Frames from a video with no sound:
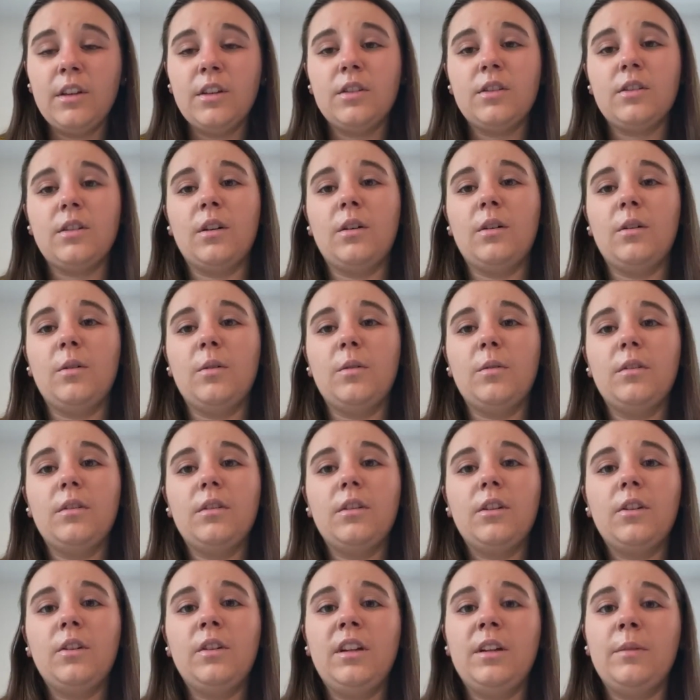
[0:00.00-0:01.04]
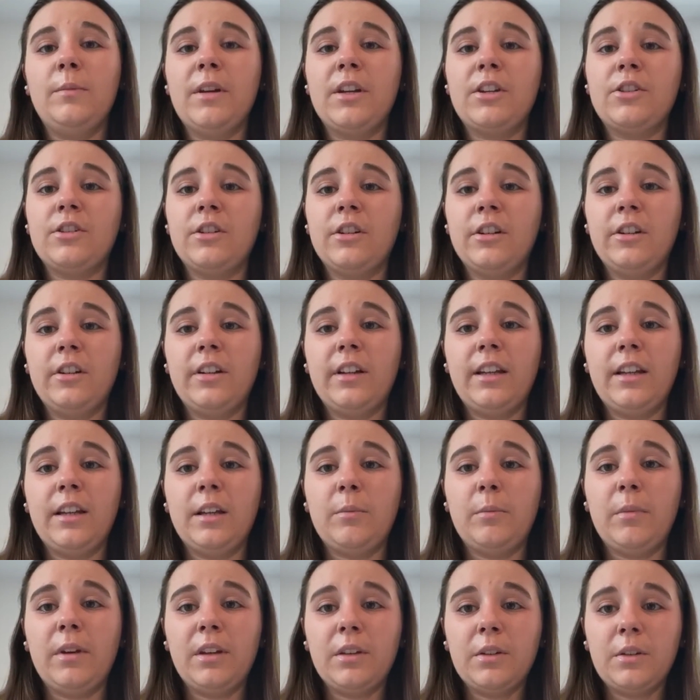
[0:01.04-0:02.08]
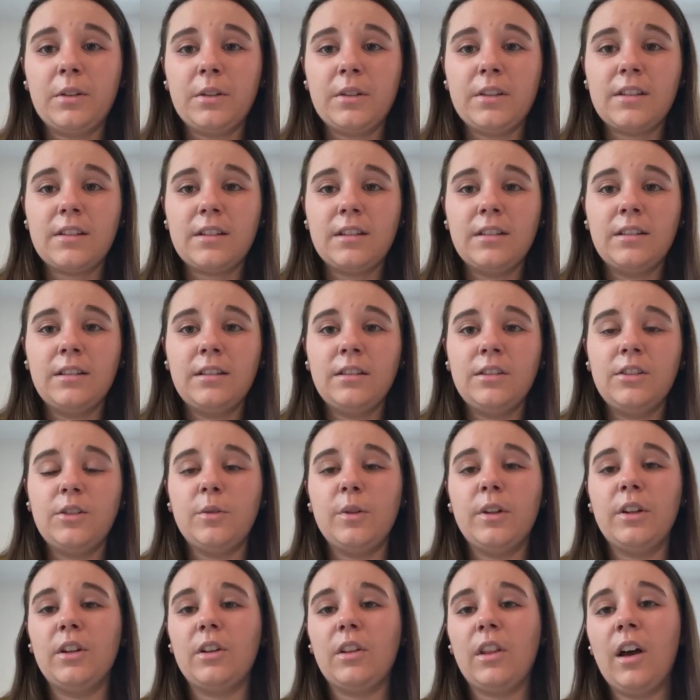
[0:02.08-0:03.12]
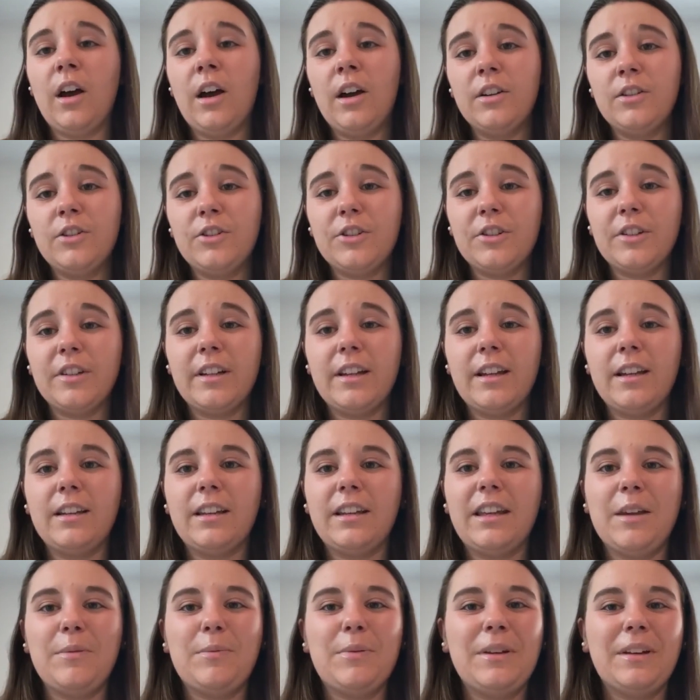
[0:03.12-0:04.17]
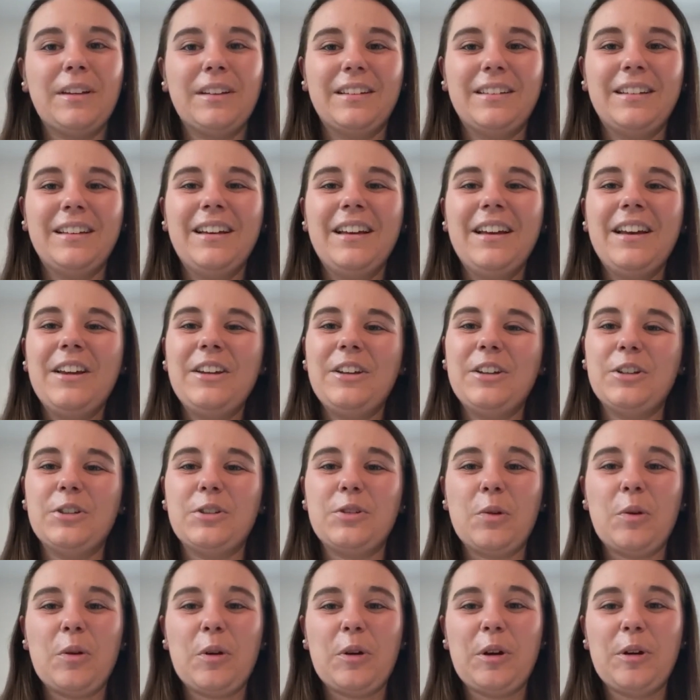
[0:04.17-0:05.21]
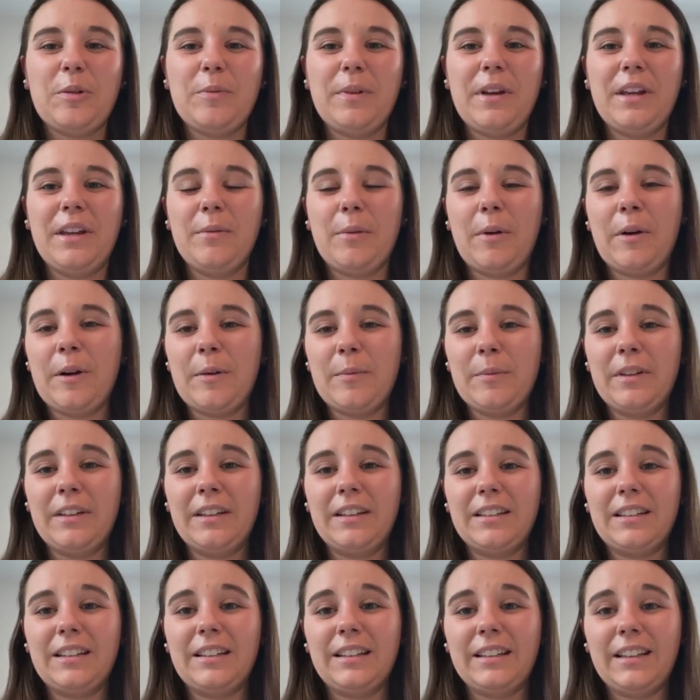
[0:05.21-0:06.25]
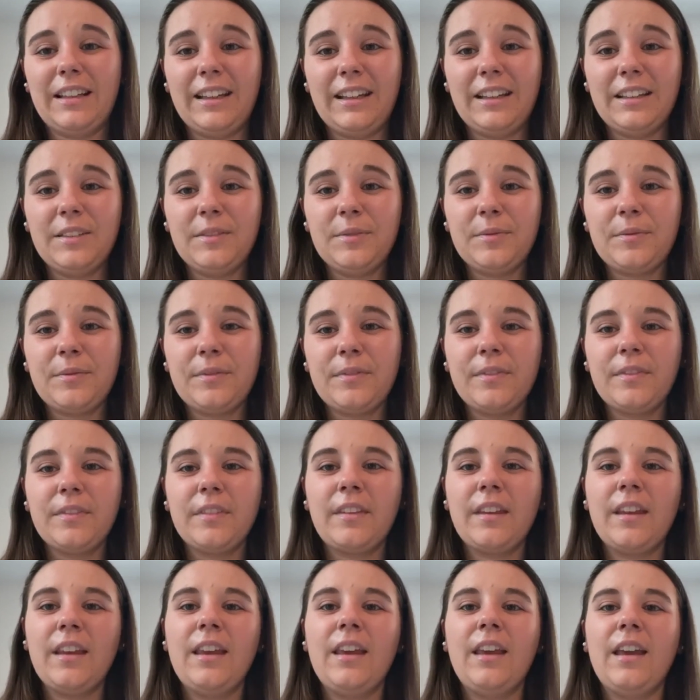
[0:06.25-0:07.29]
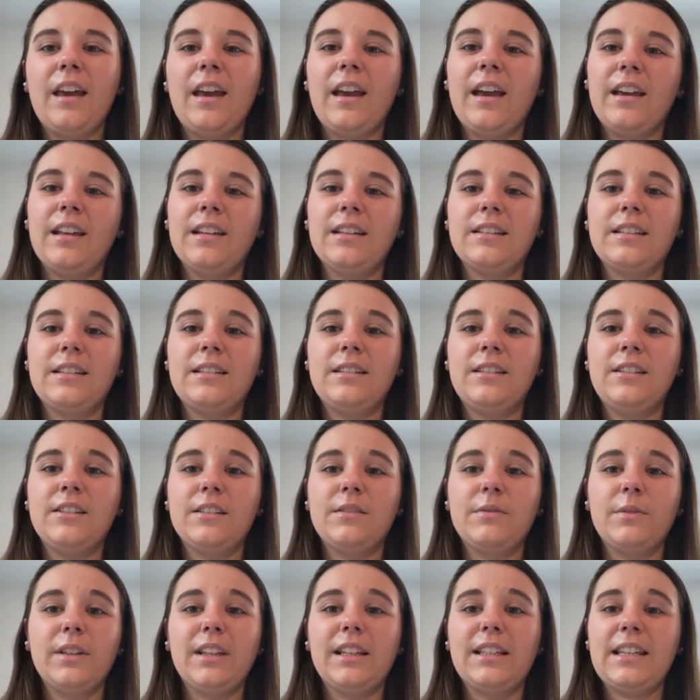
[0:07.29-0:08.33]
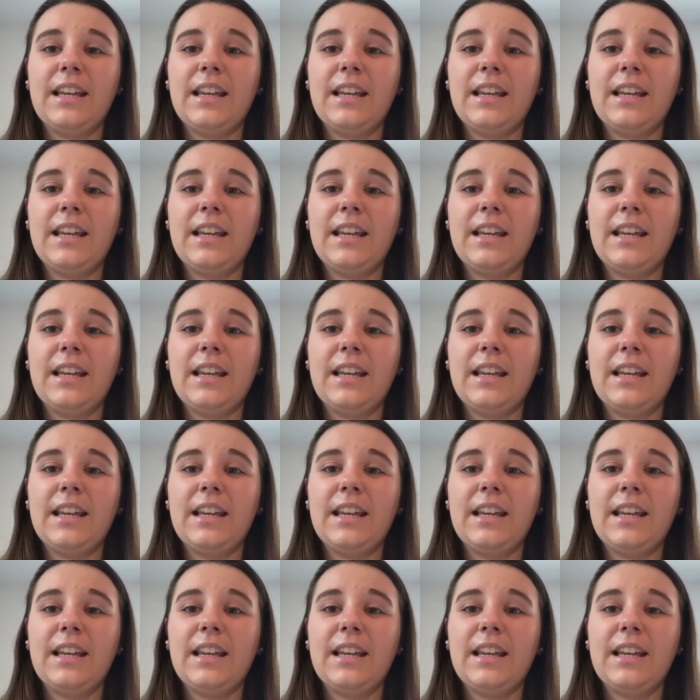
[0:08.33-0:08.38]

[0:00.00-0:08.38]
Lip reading: So you need to make sure you're eating meals, doing your laundry, keeping your dorm and apartment clean, and just really